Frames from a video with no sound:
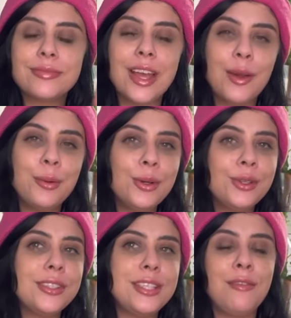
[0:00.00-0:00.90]
I
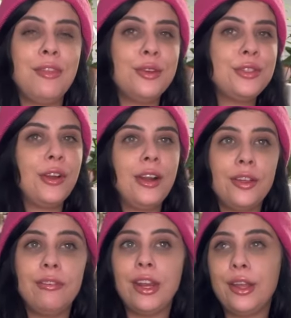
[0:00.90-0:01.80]
will save those for
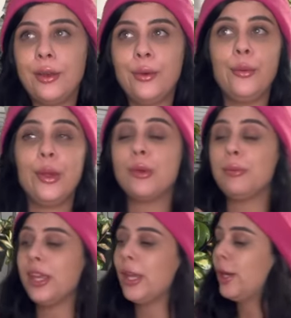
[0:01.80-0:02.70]
another video. We would
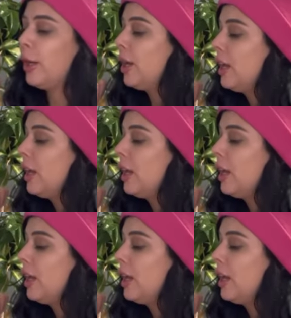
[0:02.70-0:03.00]
be here